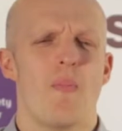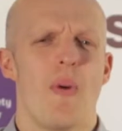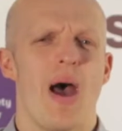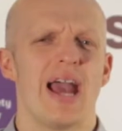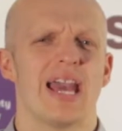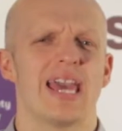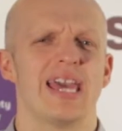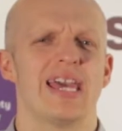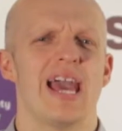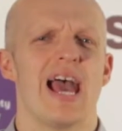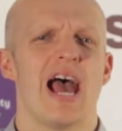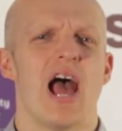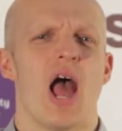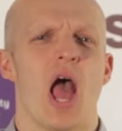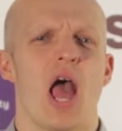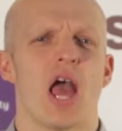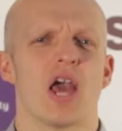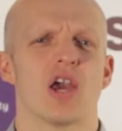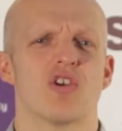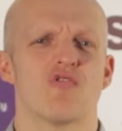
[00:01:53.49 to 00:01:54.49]
packing
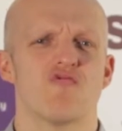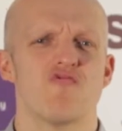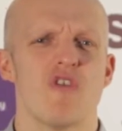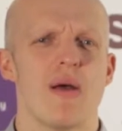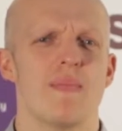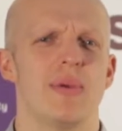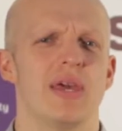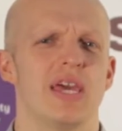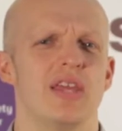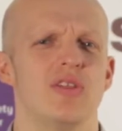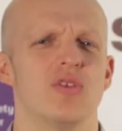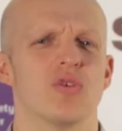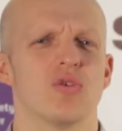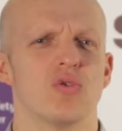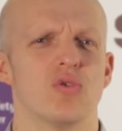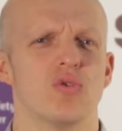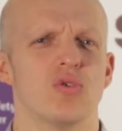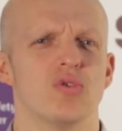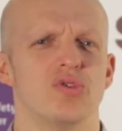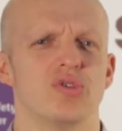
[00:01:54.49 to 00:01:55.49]
out and cramming in the
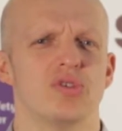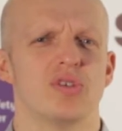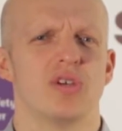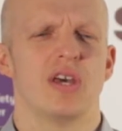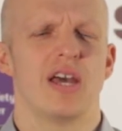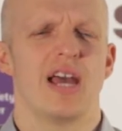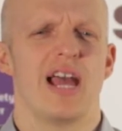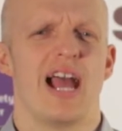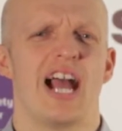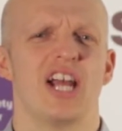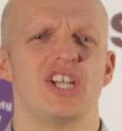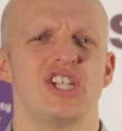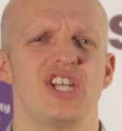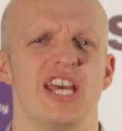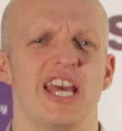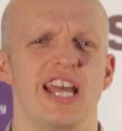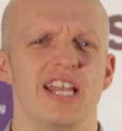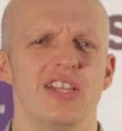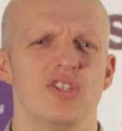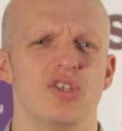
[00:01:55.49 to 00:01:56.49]
gauze
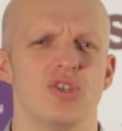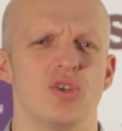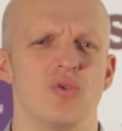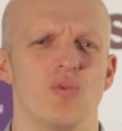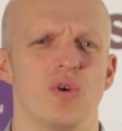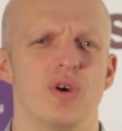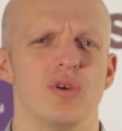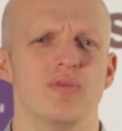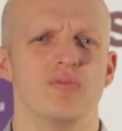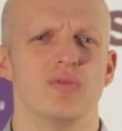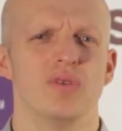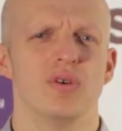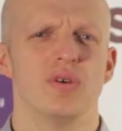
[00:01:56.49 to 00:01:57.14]
actually into the wound.